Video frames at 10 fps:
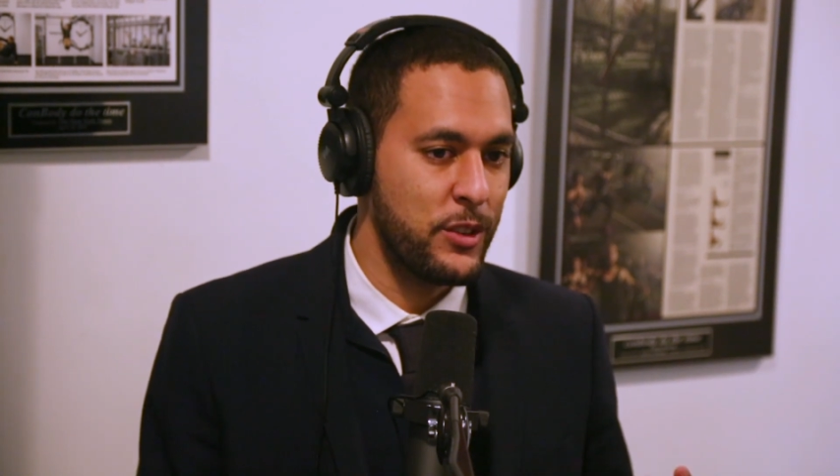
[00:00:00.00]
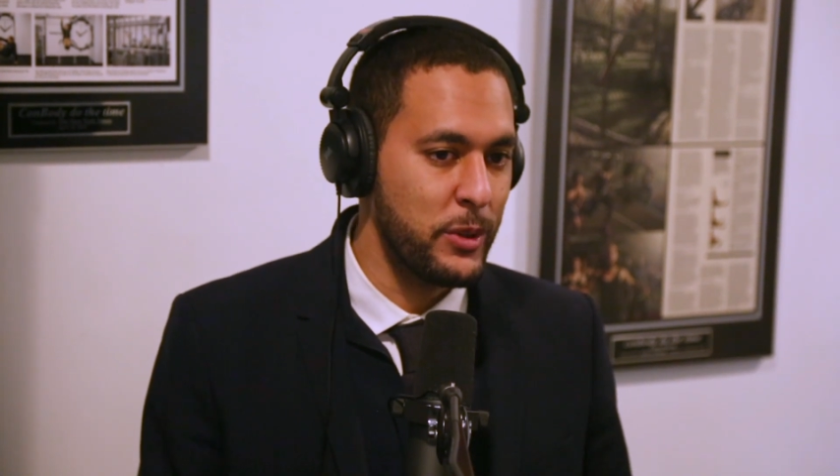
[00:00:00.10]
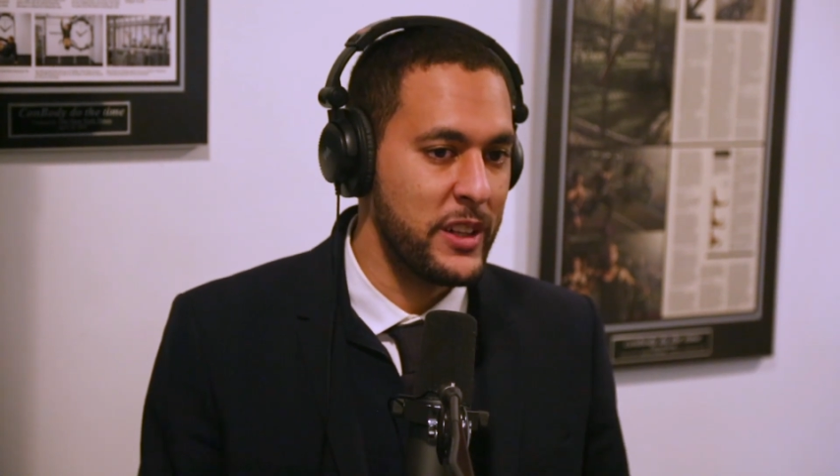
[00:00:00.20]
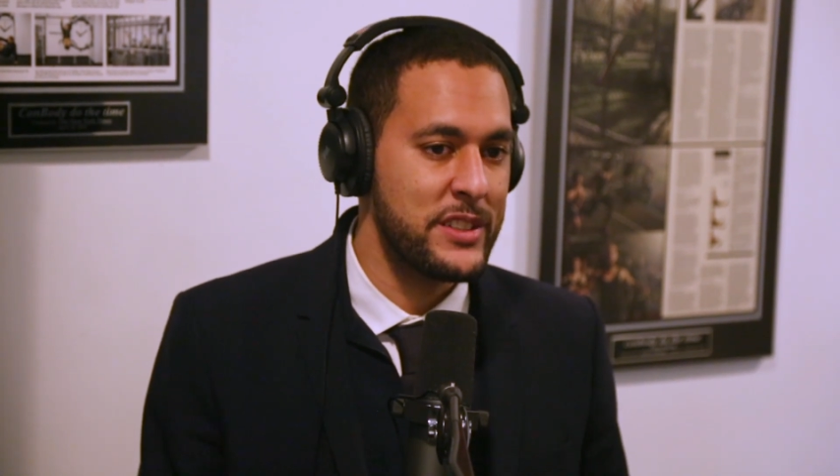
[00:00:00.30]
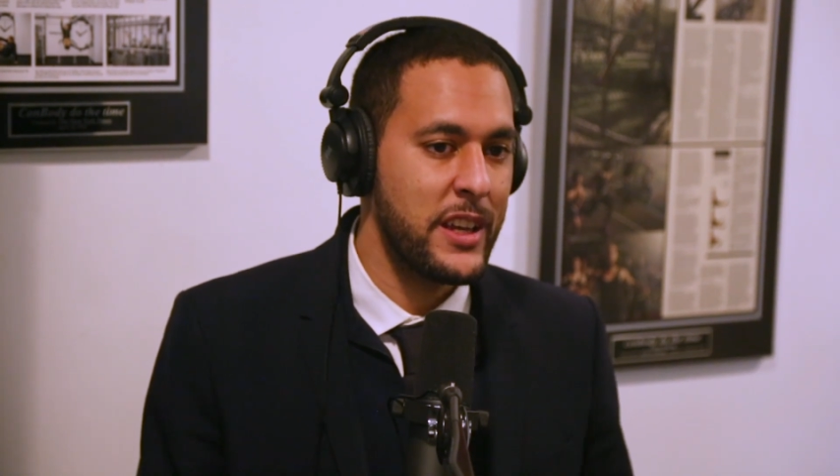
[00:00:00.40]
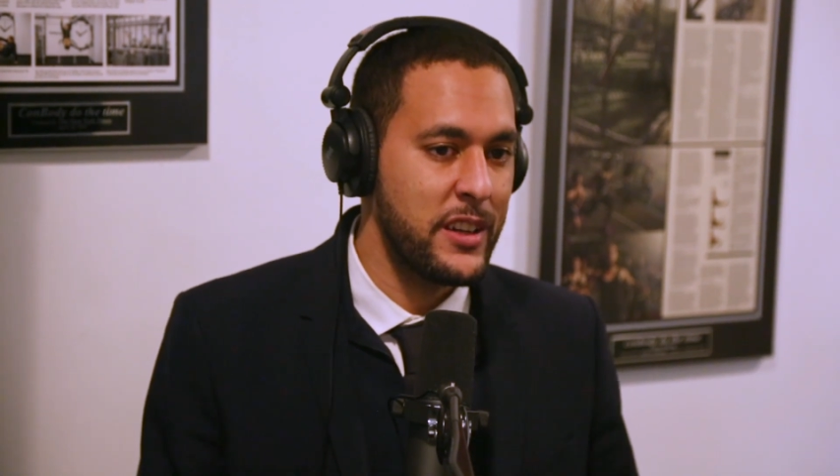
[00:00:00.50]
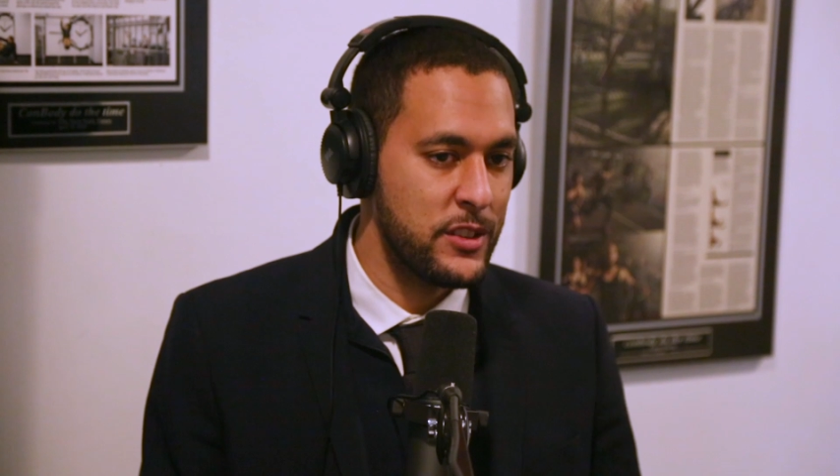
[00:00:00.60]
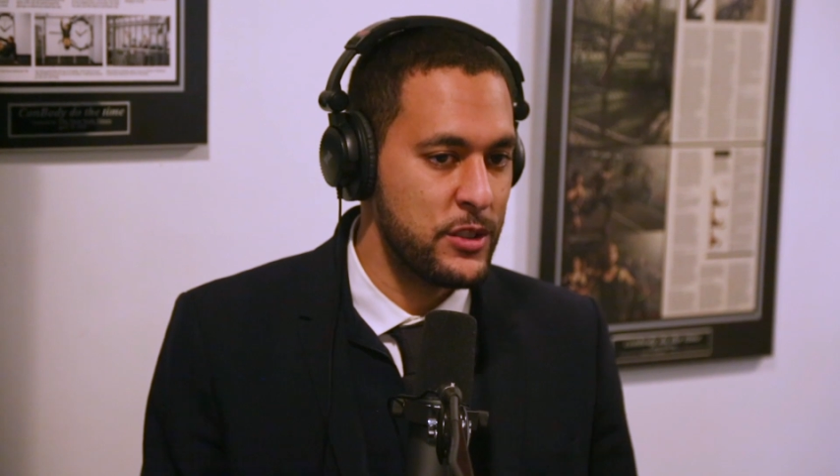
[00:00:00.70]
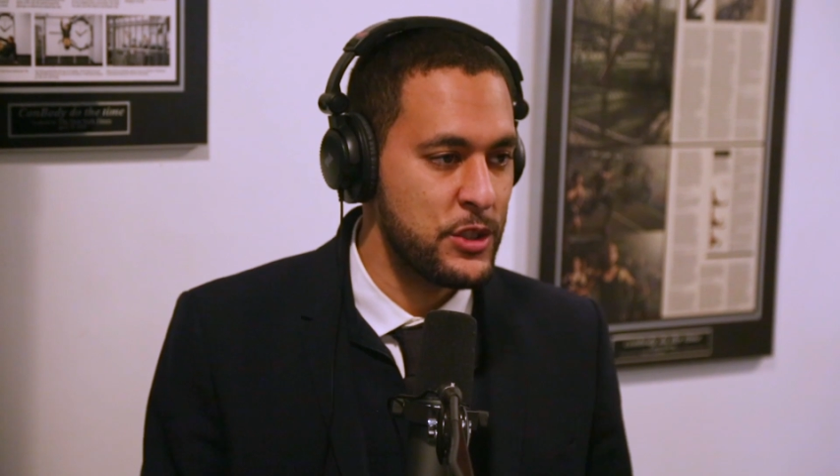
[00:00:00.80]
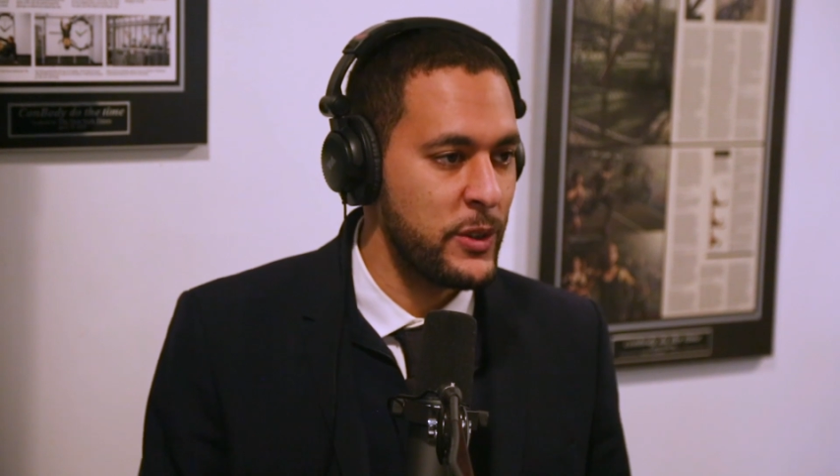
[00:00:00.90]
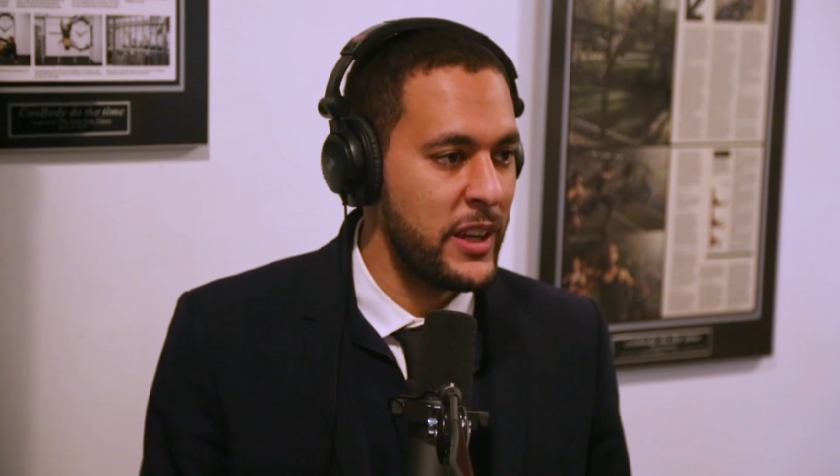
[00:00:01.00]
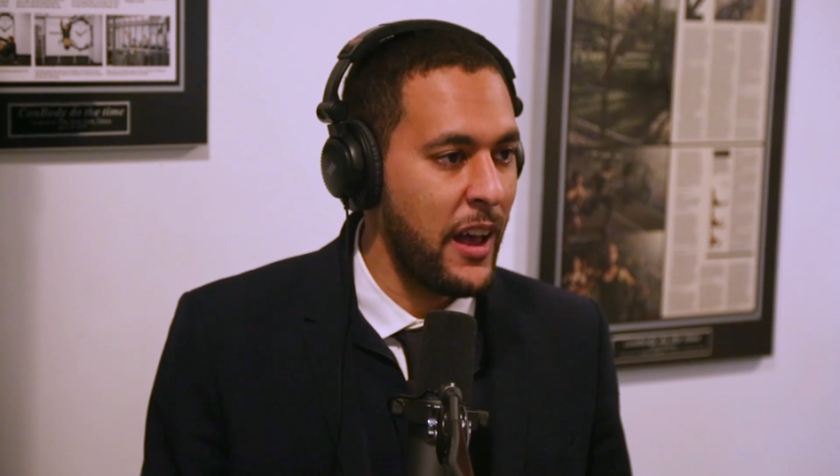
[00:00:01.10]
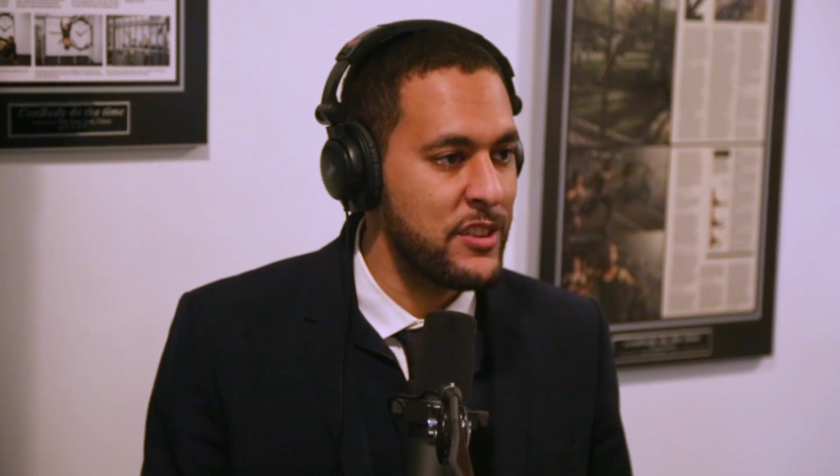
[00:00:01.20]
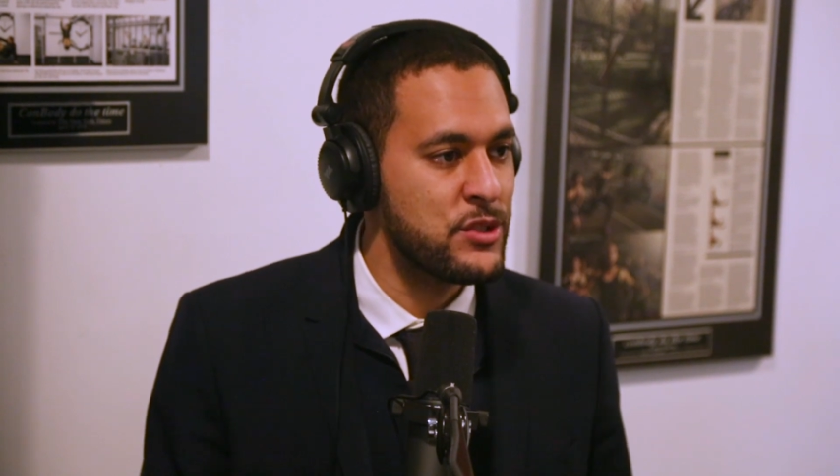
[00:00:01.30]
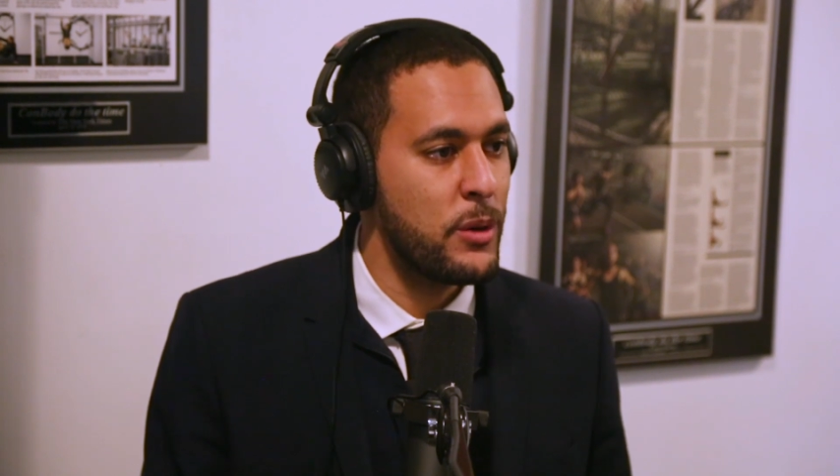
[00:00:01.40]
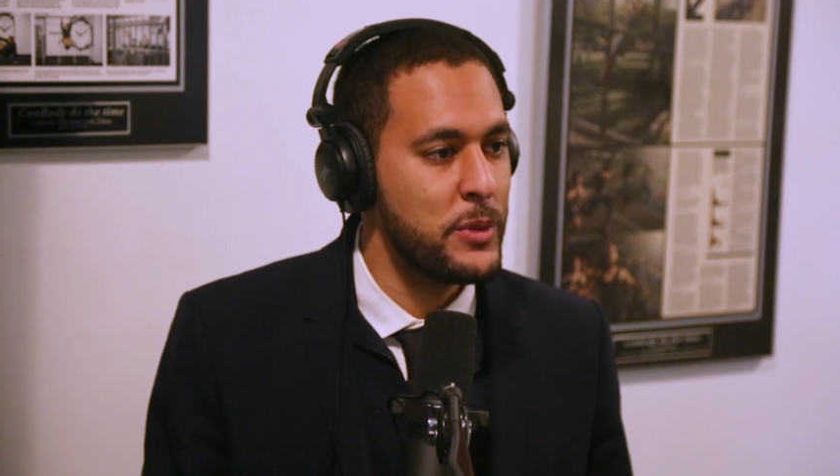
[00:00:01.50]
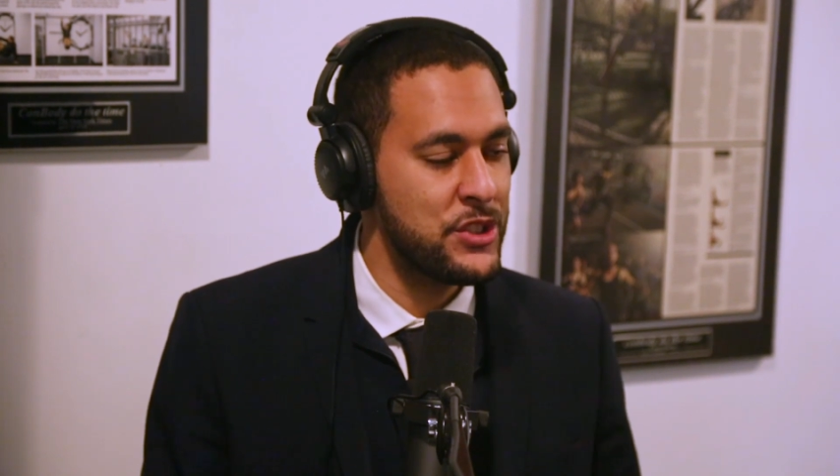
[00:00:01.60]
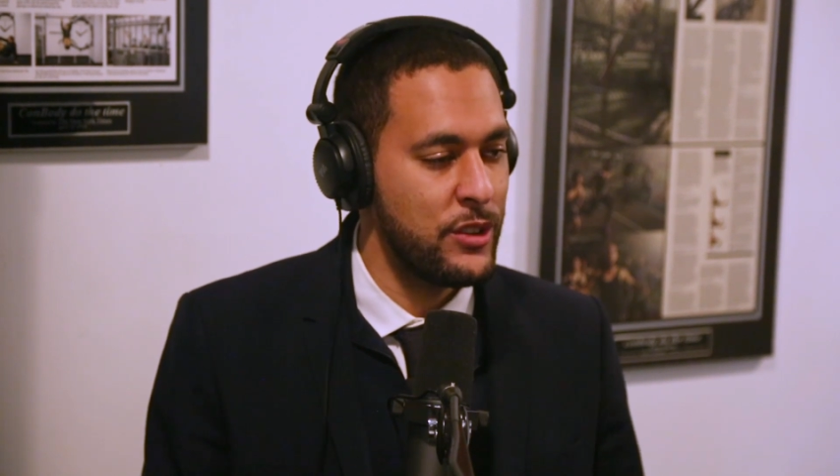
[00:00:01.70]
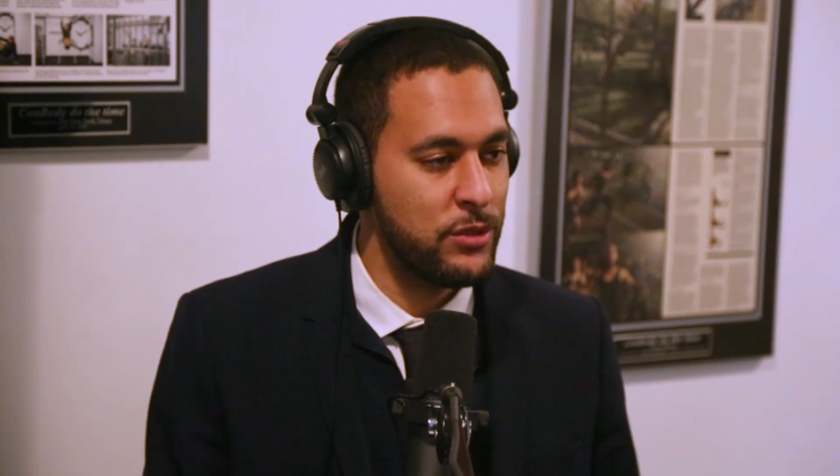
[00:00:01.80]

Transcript: the real estate industry has so much